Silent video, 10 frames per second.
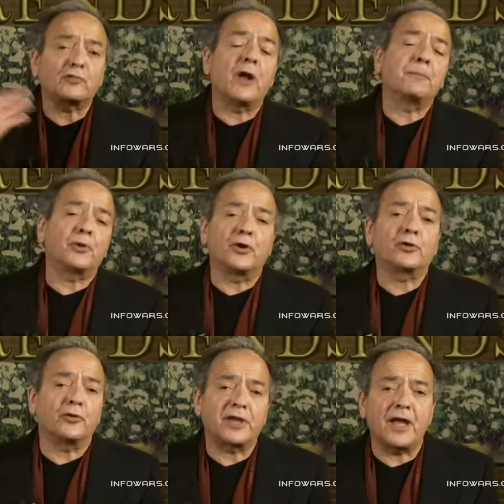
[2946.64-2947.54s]
run
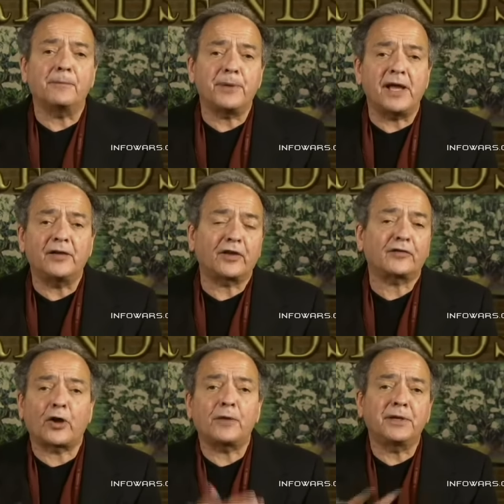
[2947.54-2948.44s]
political campaigns.
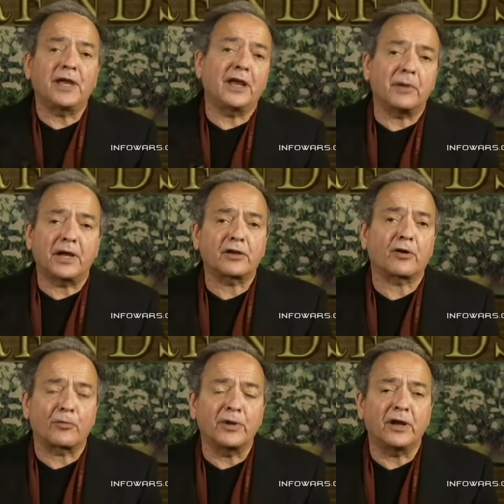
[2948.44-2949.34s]
That's how I began my
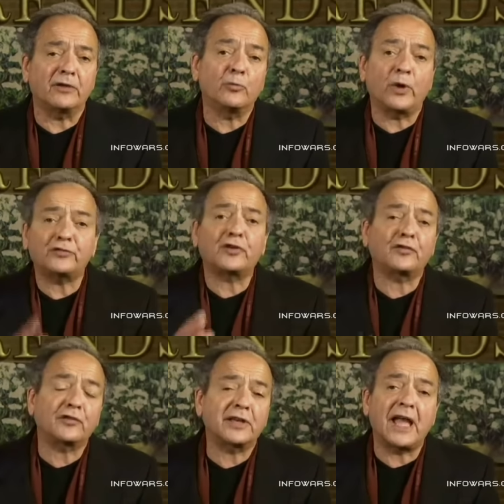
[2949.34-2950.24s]
career in
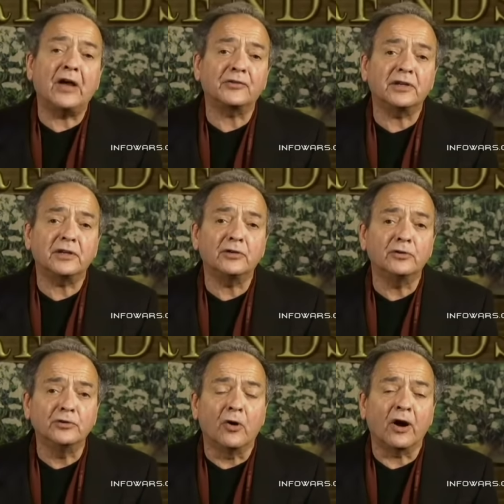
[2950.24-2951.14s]
Westchester County in New
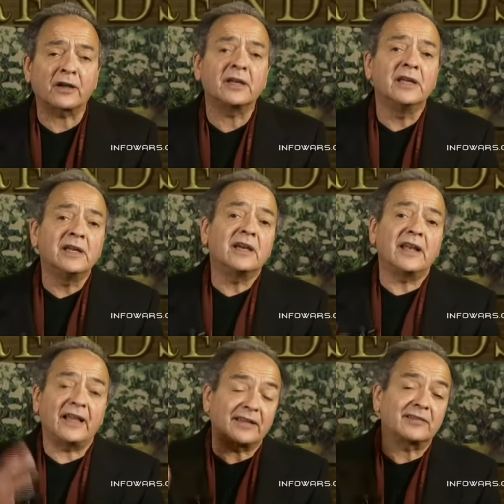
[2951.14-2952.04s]
York. And
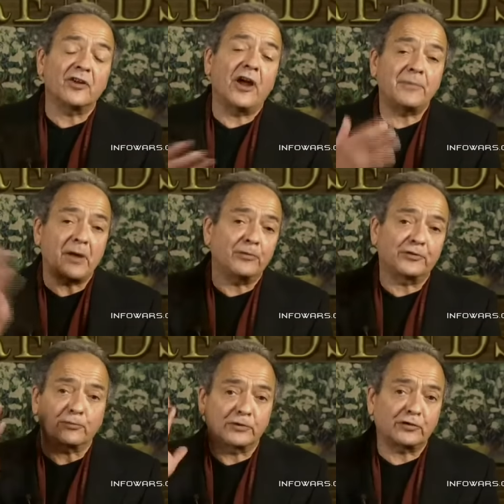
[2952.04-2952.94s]
at the time, that was
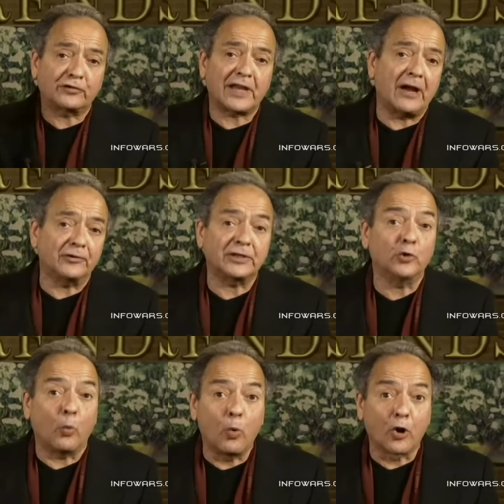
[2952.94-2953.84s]
the richest county in
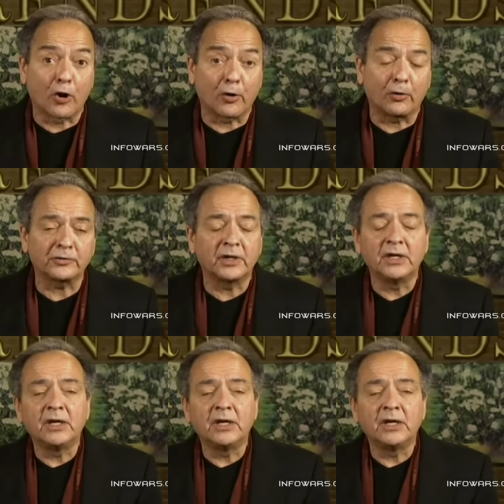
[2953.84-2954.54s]
the world.